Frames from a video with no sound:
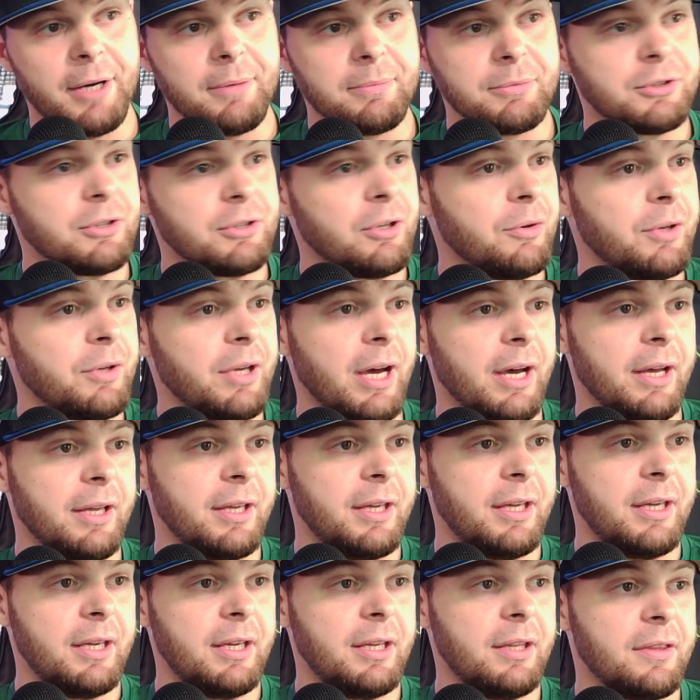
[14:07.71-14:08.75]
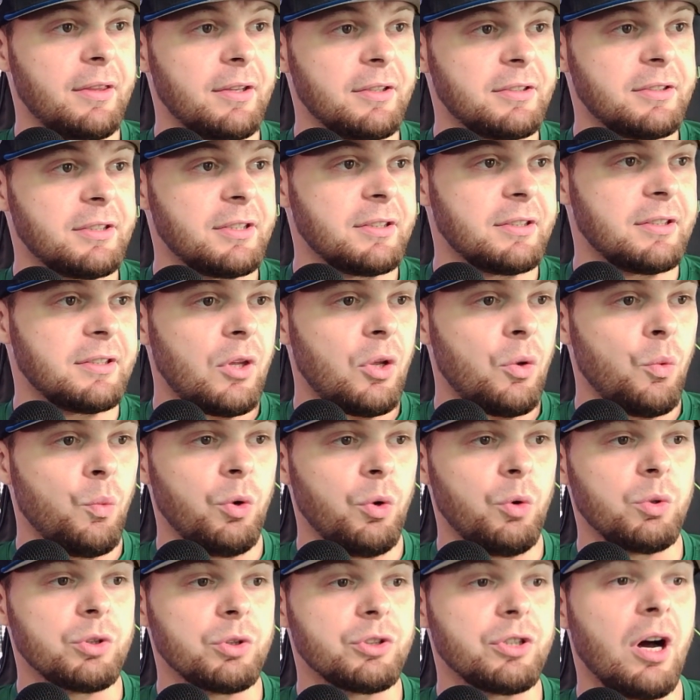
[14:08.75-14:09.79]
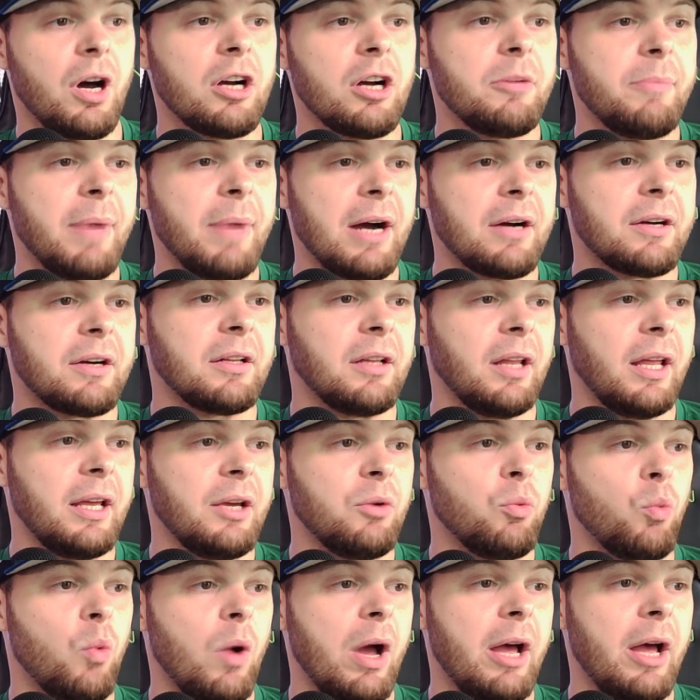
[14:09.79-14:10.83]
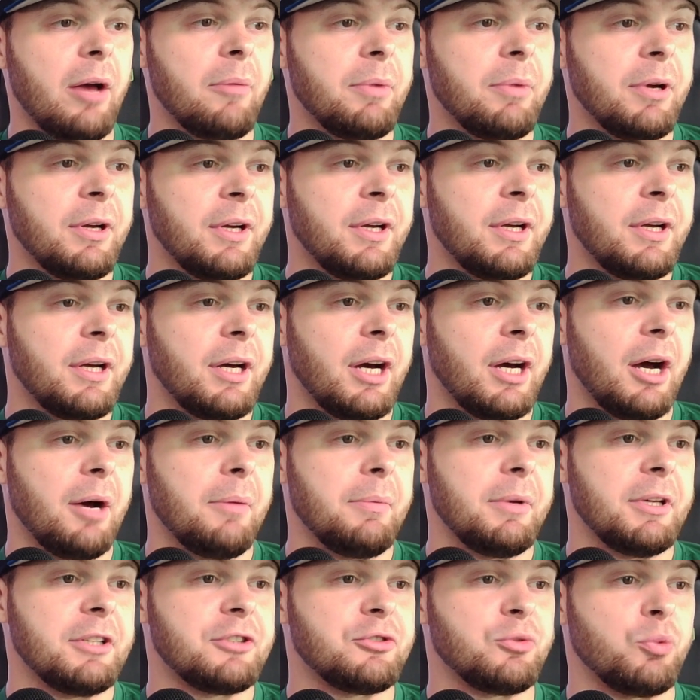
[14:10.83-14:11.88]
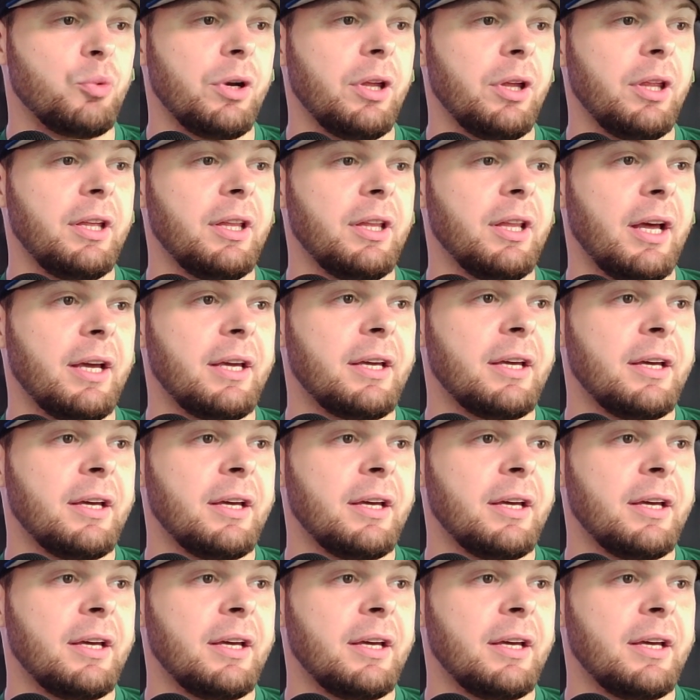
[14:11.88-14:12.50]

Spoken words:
So yeah, this is, when we're talking about Clay Webb, it's really like